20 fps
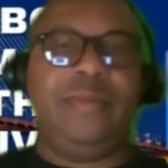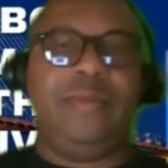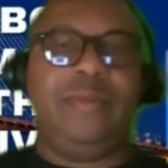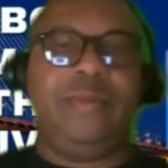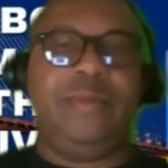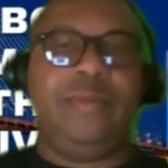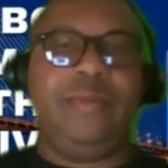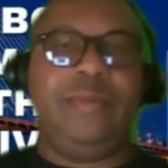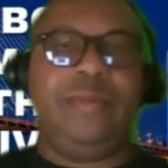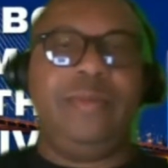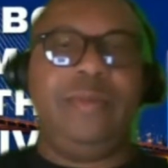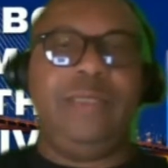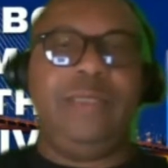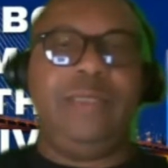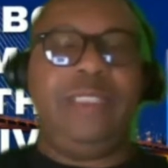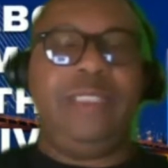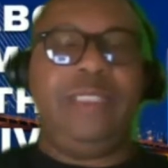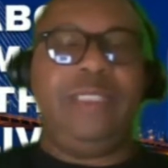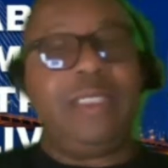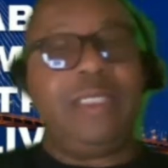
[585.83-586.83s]
Just think
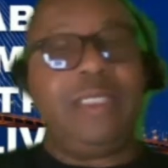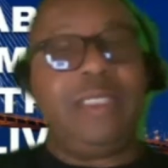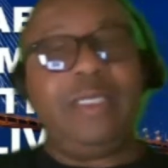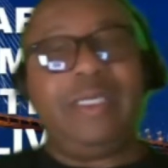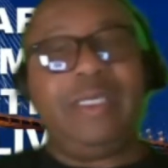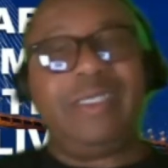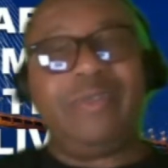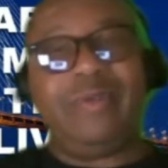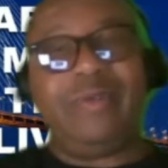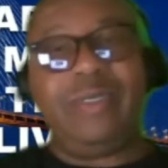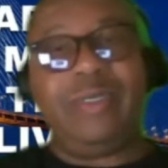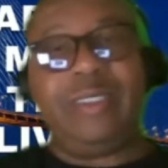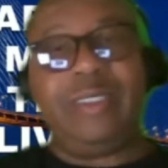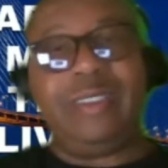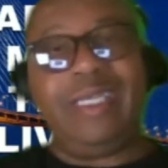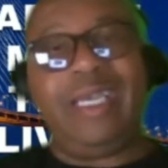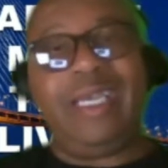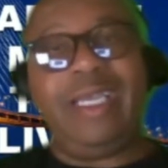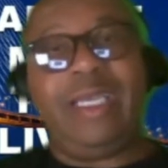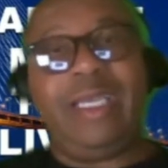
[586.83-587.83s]
Israel is not as
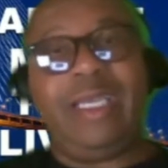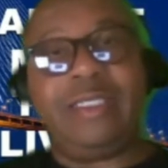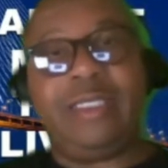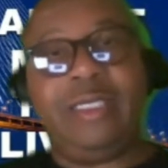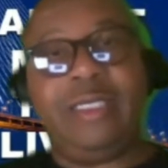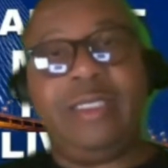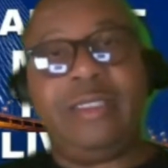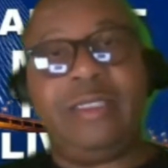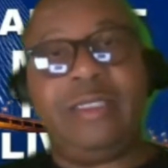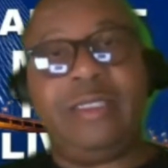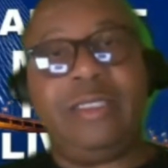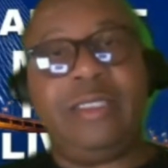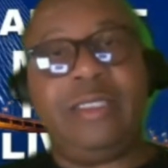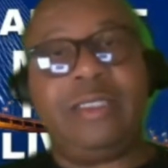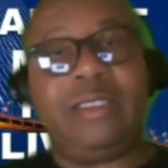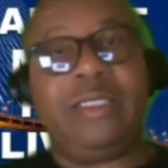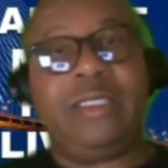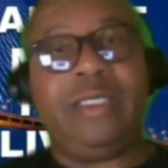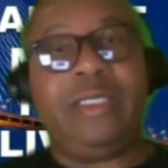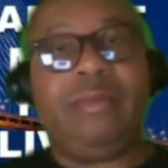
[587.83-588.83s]
endless as it
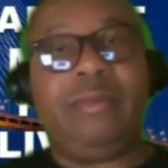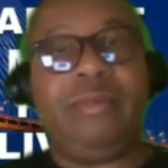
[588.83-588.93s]
seems.